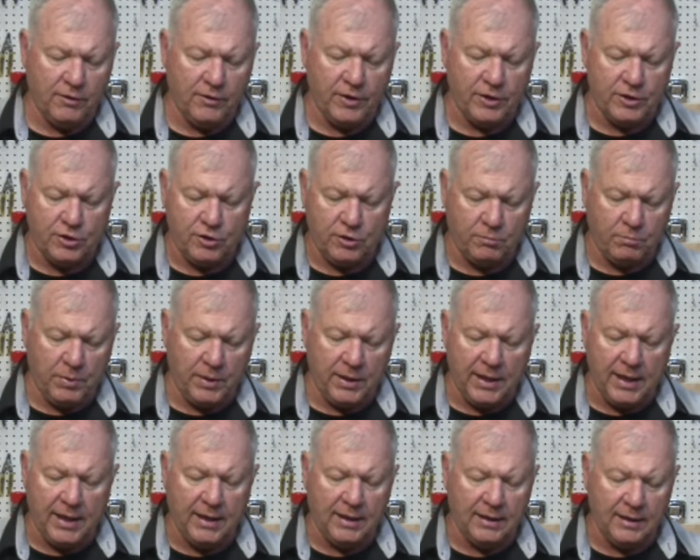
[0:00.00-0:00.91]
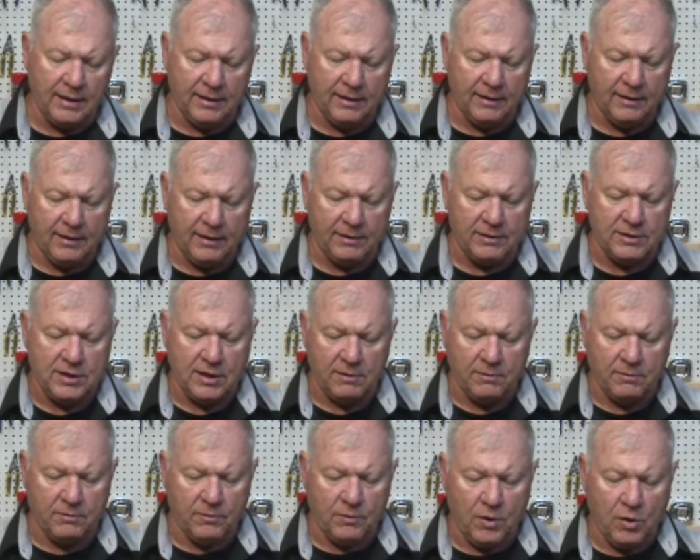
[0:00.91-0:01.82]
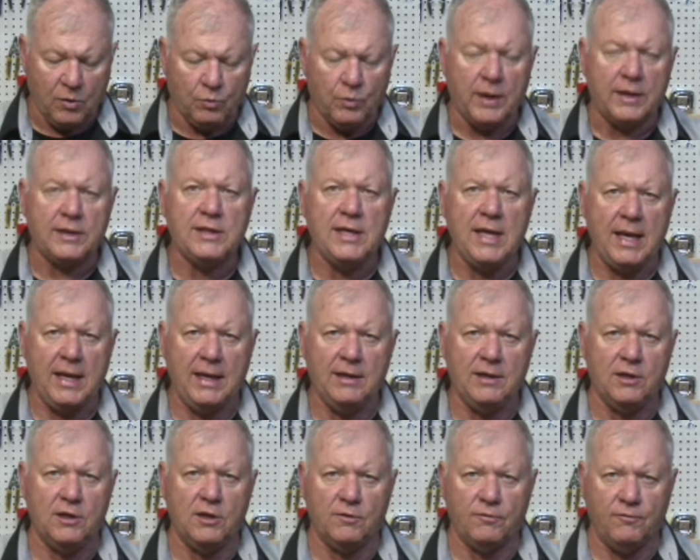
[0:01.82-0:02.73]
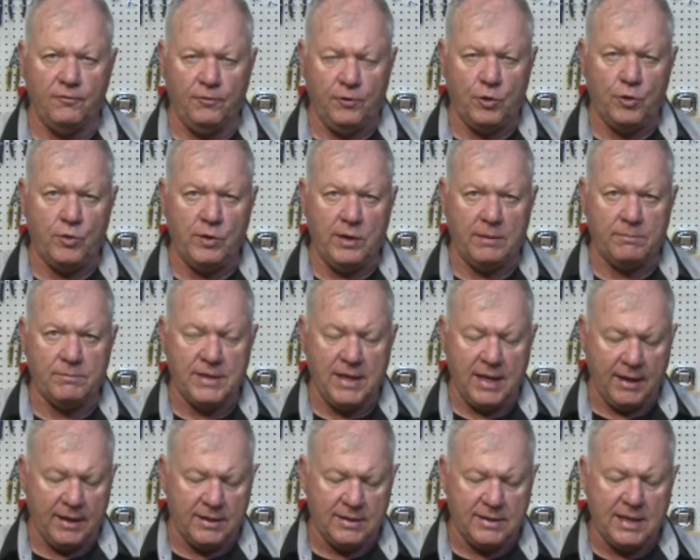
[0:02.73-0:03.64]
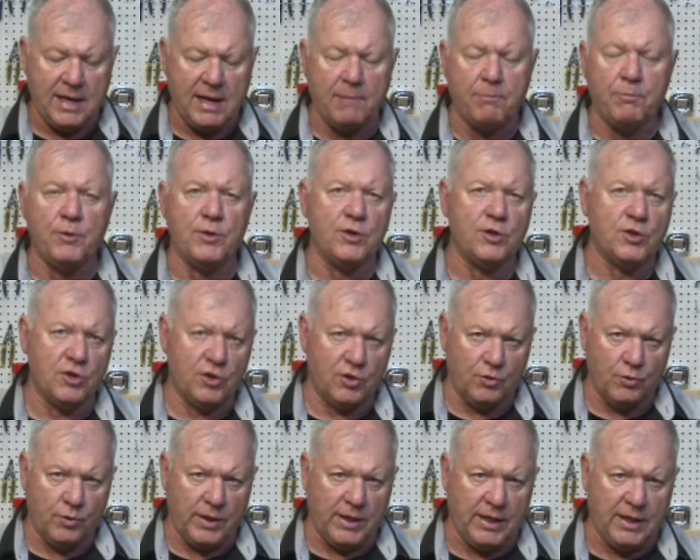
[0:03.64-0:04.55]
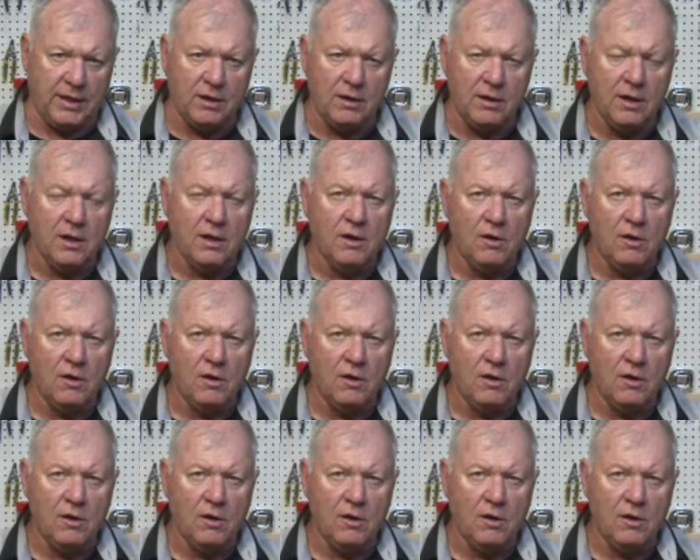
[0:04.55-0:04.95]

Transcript: This should be it's a rectangular flue, comes out of the top with a screen